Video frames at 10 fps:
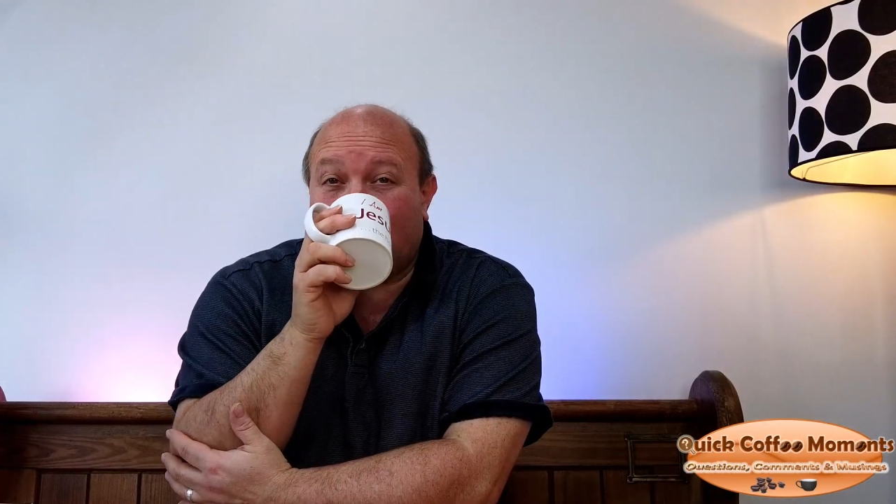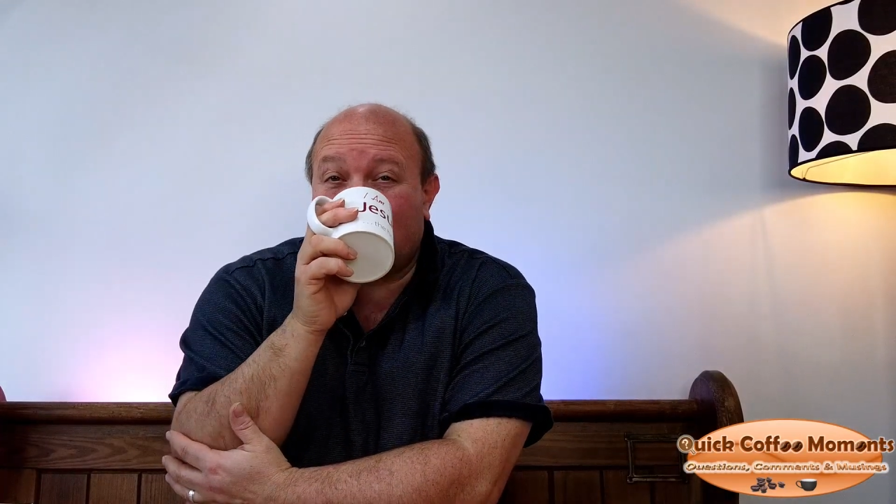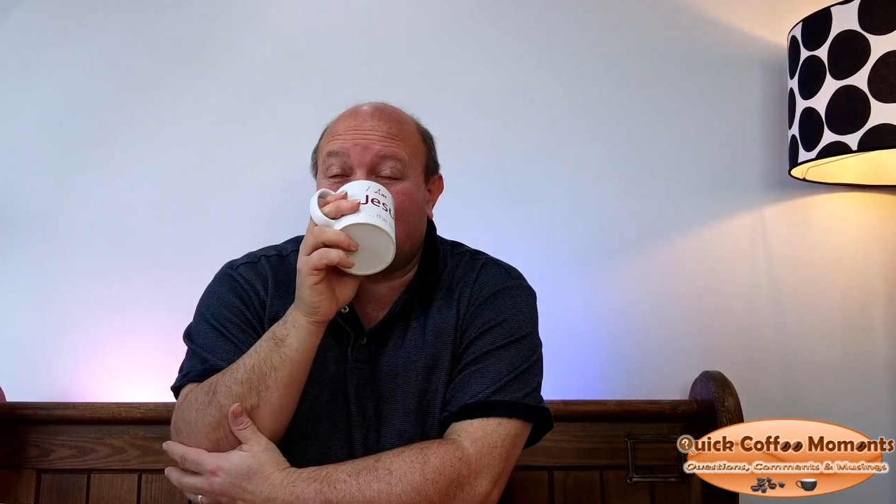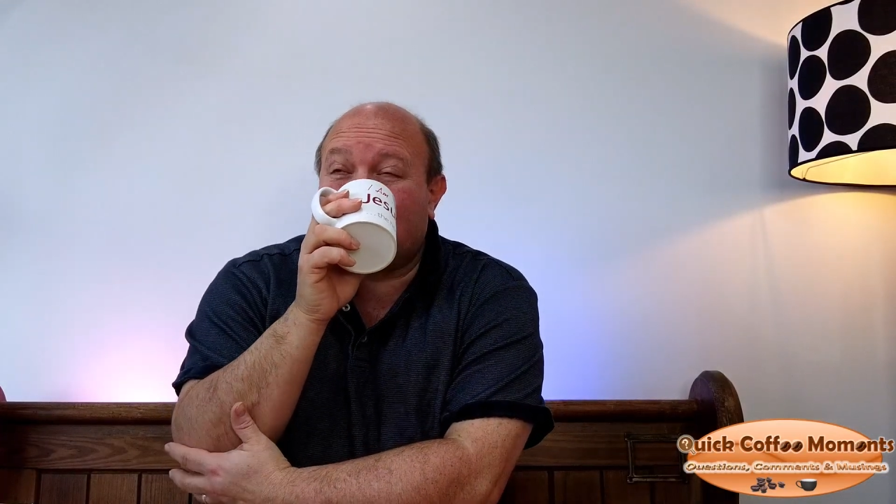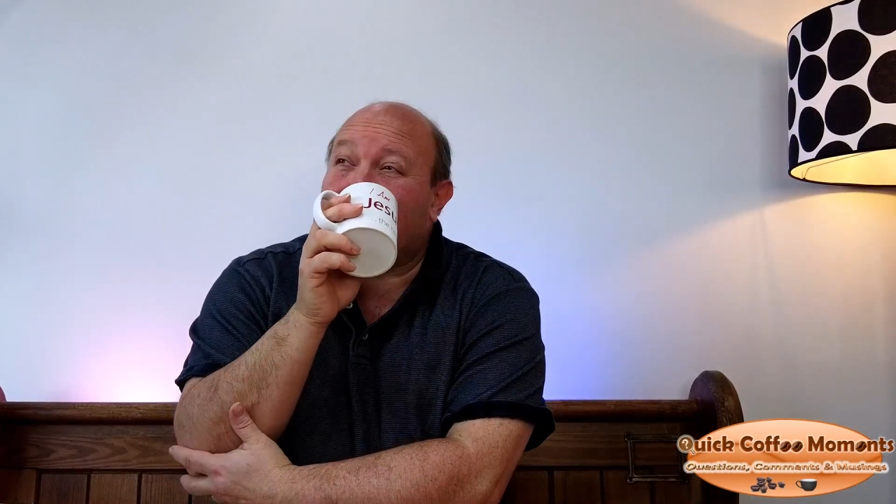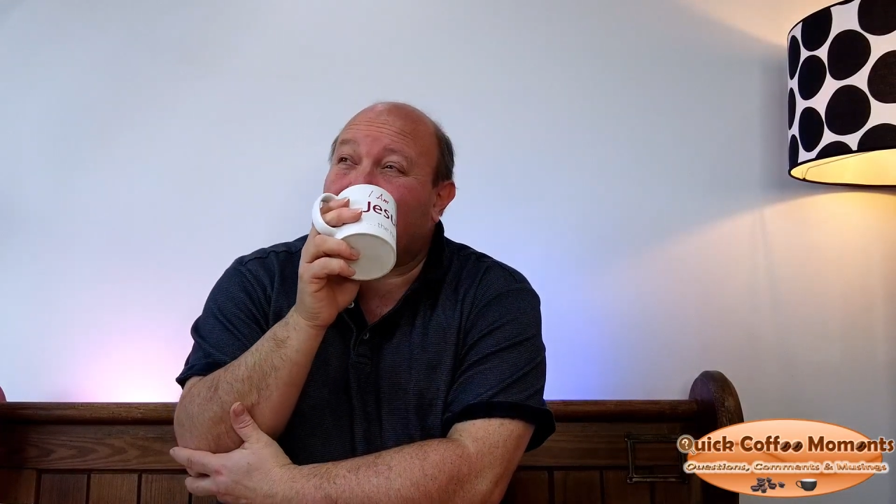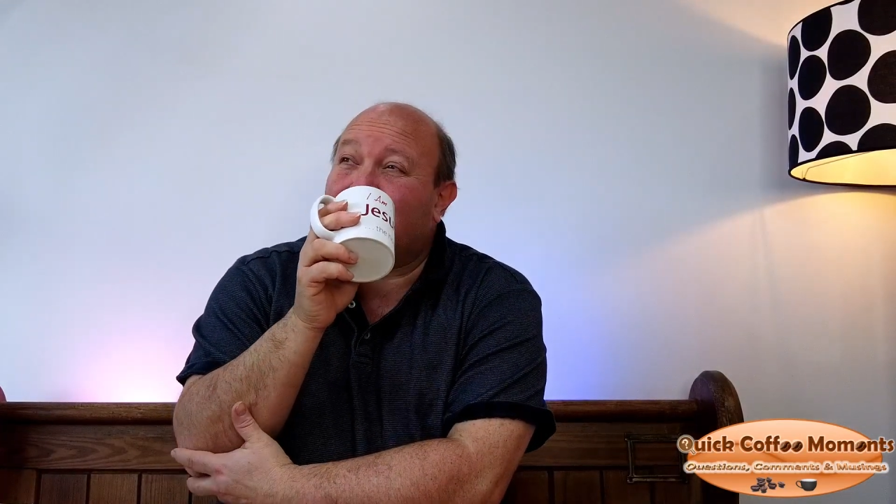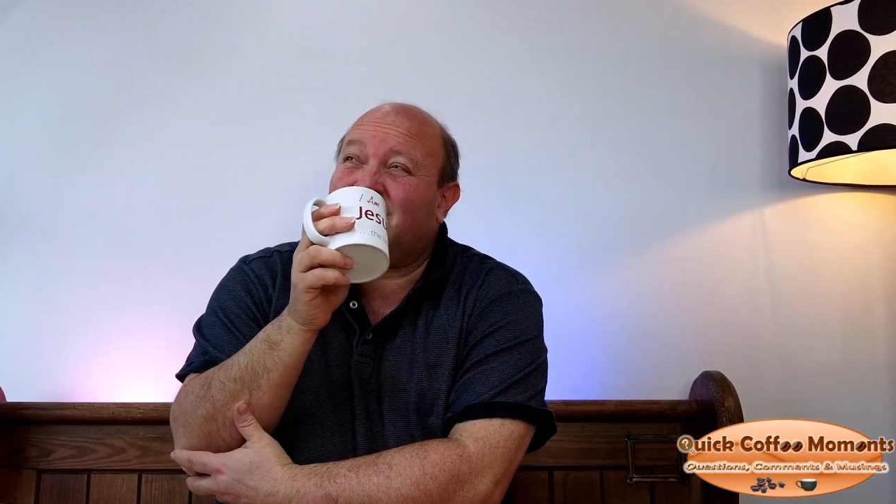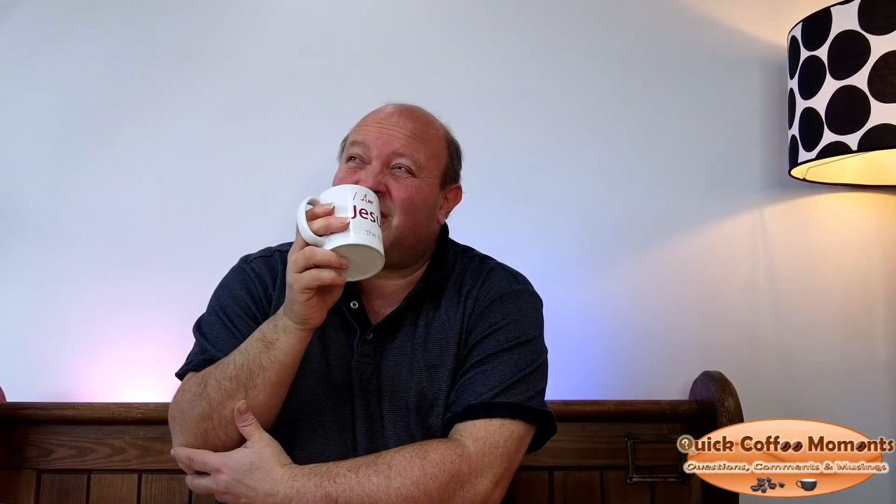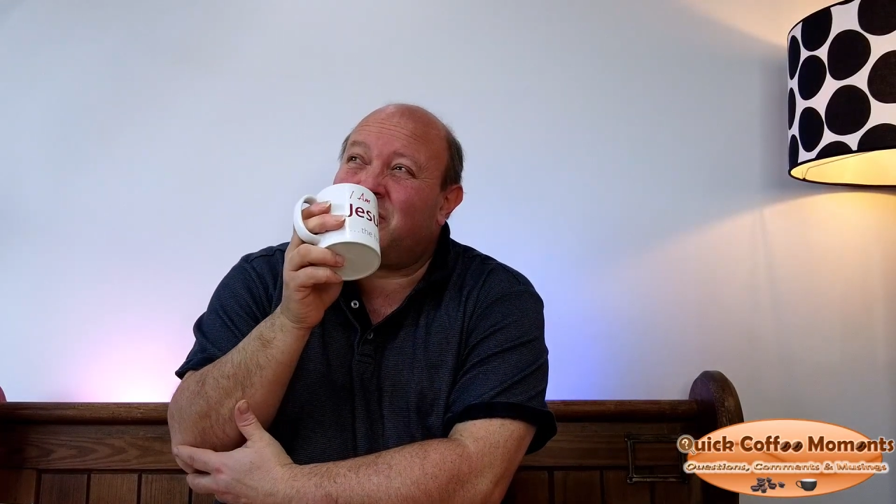This one's just
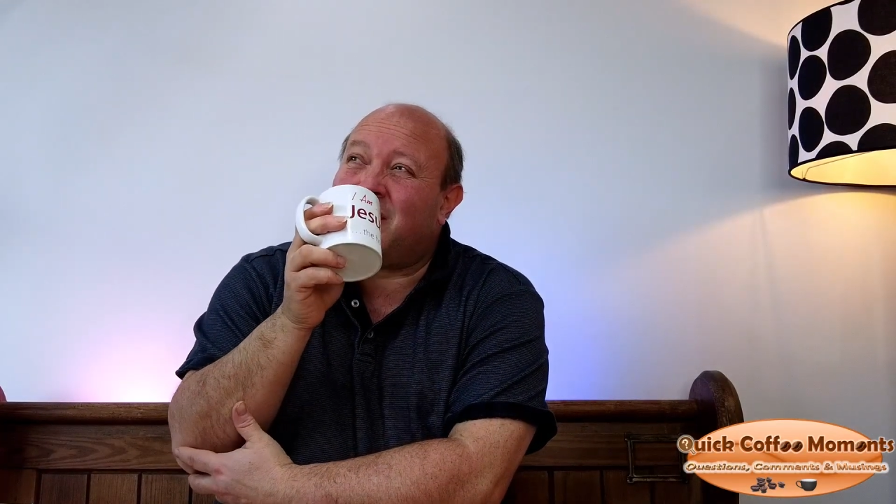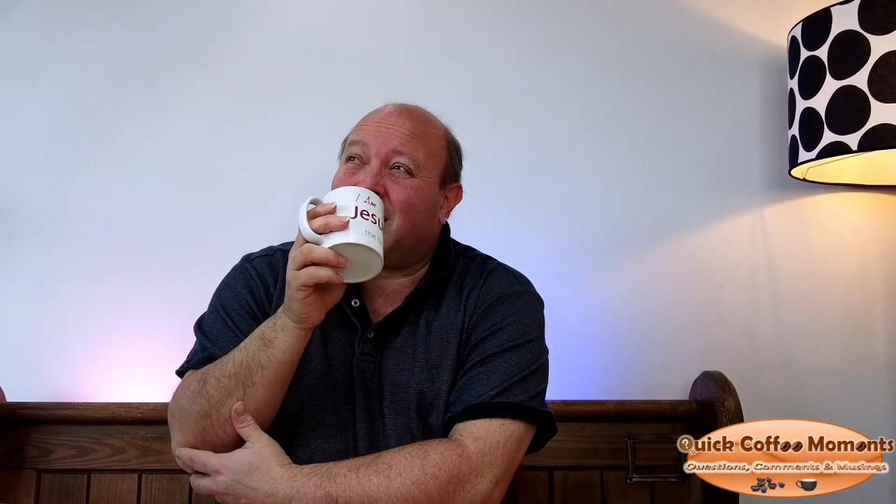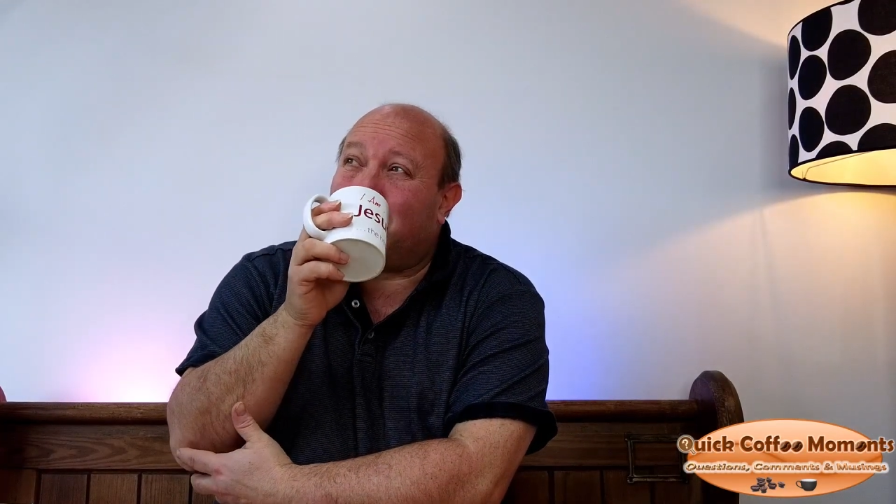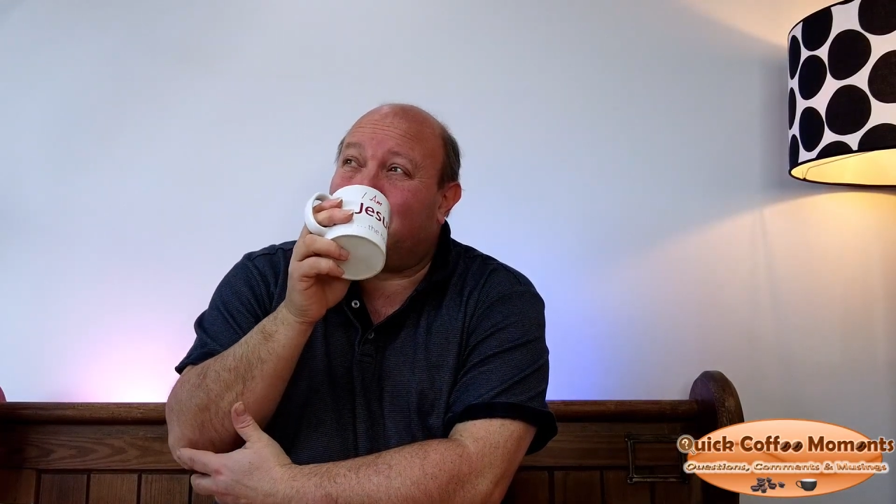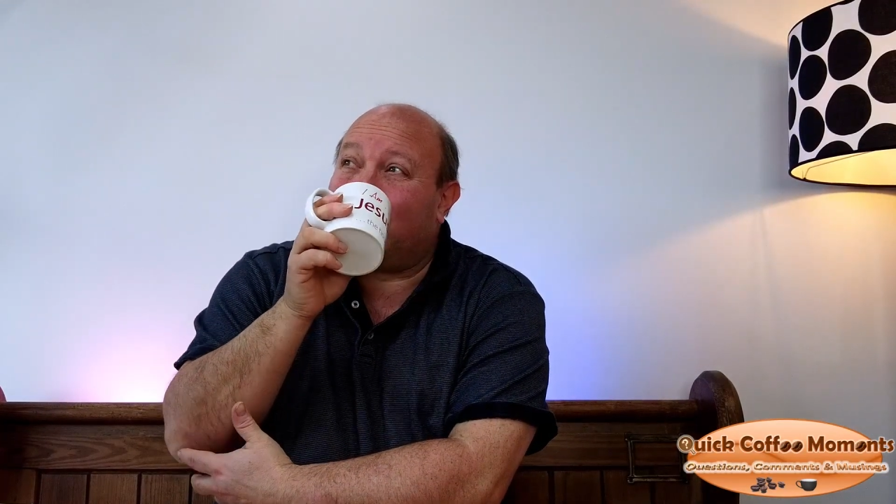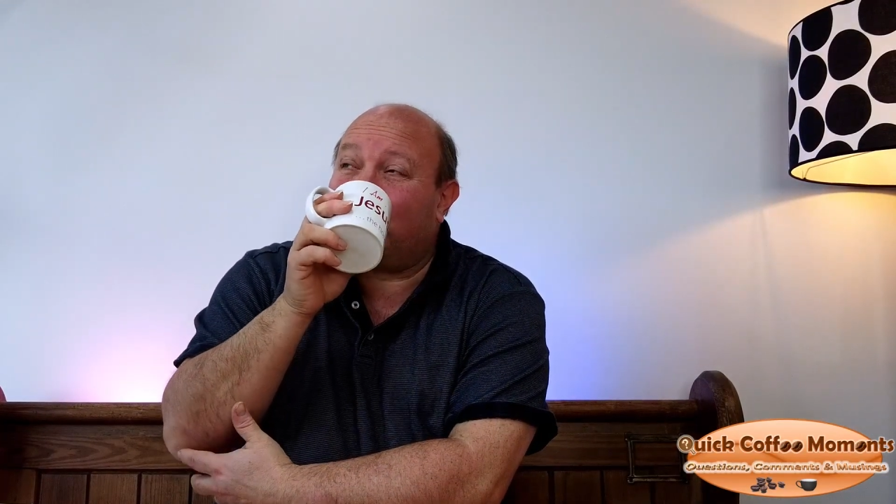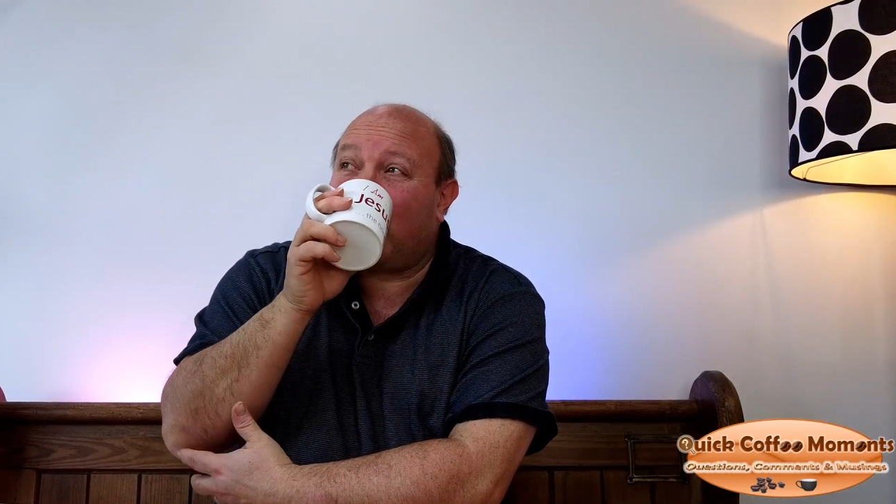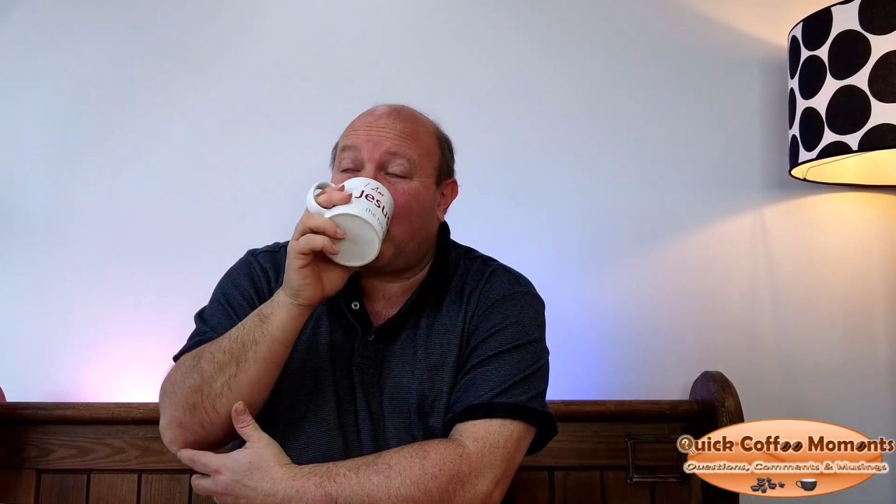losing it a bit,